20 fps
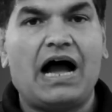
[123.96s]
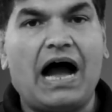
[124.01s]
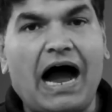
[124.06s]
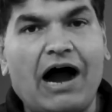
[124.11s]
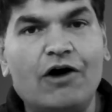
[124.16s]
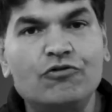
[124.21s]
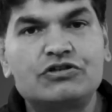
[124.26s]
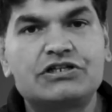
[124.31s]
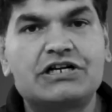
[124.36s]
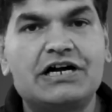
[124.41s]

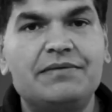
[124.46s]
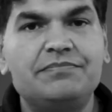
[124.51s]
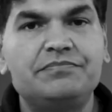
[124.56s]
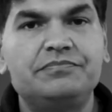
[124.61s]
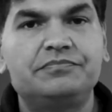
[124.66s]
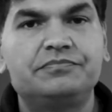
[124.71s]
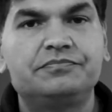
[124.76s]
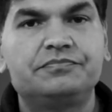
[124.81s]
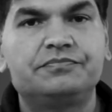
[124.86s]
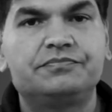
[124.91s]
outcome,
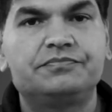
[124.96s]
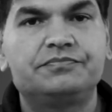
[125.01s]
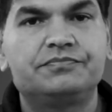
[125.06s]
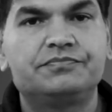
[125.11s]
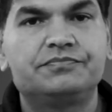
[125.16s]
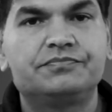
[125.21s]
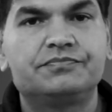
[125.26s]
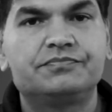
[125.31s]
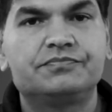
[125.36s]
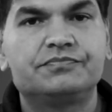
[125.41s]

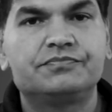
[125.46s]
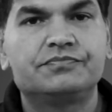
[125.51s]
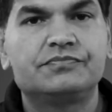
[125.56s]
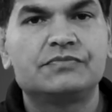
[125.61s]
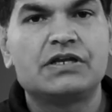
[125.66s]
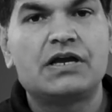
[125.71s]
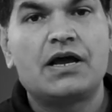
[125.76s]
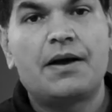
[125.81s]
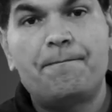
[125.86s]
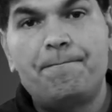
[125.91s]

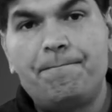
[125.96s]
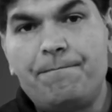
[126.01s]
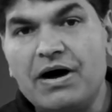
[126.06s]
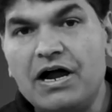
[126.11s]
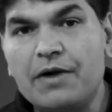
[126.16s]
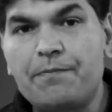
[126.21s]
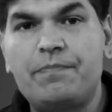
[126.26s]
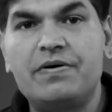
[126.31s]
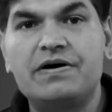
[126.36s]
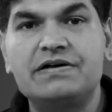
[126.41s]

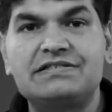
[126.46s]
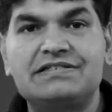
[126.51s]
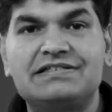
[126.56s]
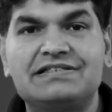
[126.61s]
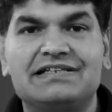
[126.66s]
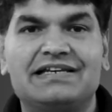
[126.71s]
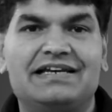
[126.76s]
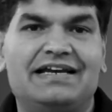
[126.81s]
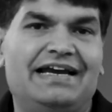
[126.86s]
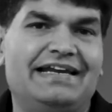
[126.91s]

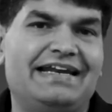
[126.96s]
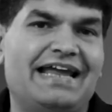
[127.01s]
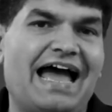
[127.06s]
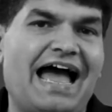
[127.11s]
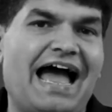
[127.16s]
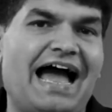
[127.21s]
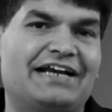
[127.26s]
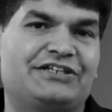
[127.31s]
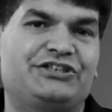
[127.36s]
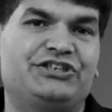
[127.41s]
purpose and
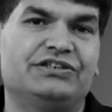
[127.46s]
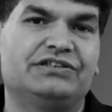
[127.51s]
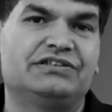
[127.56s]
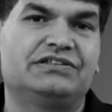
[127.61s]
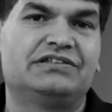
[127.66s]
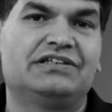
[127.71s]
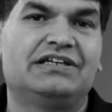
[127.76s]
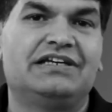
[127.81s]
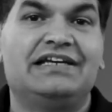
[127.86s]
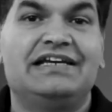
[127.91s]
action.
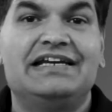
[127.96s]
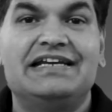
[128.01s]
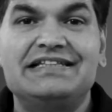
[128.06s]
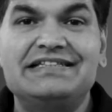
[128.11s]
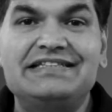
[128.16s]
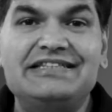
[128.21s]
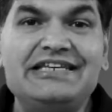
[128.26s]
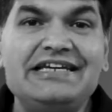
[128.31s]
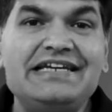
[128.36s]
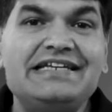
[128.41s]

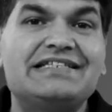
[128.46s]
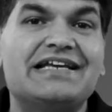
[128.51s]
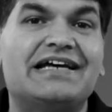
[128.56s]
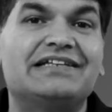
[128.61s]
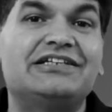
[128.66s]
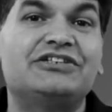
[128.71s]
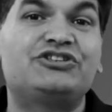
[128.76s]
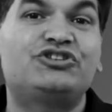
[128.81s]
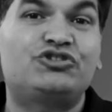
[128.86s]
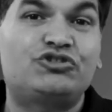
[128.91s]
These are
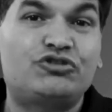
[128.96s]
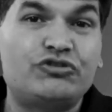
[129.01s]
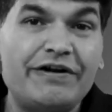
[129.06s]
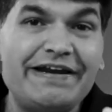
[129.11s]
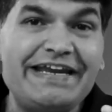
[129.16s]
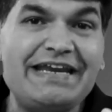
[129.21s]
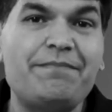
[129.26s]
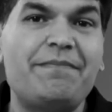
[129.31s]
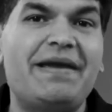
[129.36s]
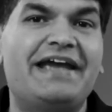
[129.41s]
the
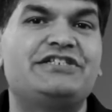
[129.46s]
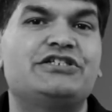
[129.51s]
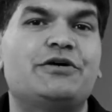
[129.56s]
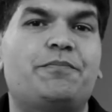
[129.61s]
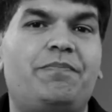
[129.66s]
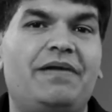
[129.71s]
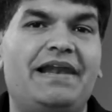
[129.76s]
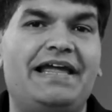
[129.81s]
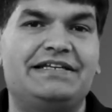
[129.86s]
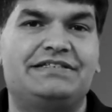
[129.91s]
three major
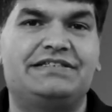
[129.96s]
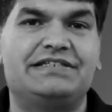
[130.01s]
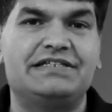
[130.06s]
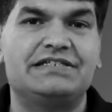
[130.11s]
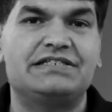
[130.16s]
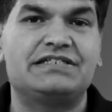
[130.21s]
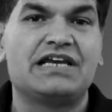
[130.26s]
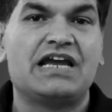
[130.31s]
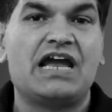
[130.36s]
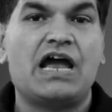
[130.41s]

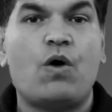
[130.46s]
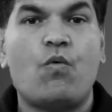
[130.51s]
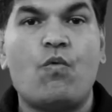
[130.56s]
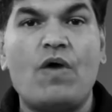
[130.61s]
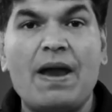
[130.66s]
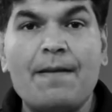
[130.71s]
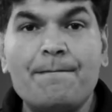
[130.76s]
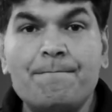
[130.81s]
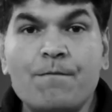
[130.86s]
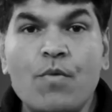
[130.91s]
places
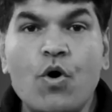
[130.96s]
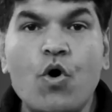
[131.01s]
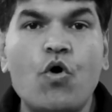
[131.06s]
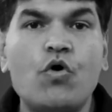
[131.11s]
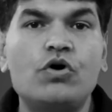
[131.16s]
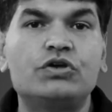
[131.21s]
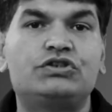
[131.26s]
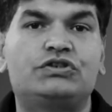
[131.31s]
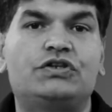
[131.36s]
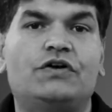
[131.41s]
where
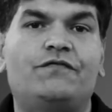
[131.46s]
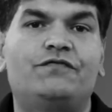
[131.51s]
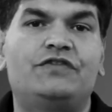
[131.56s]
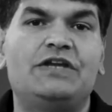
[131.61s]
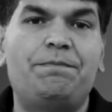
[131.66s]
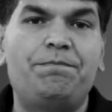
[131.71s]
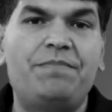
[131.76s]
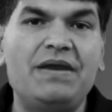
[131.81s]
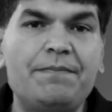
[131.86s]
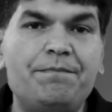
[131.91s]
most of
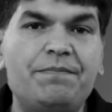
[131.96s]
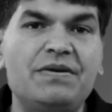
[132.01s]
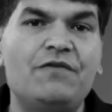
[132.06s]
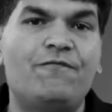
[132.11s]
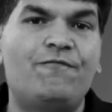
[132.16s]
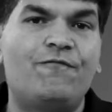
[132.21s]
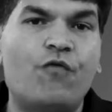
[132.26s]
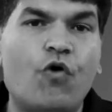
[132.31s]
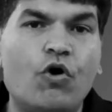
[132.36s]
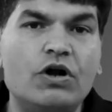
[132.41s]
the people
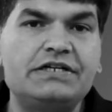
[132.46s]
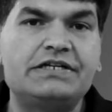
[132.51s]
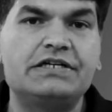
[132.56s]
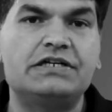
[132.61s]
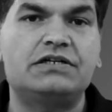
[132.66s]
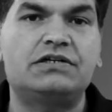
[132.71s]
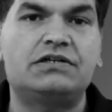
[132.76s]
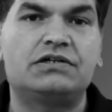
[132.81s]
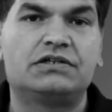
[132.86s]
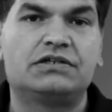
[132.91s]

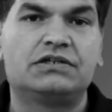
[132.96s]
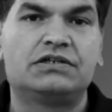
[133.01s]
falter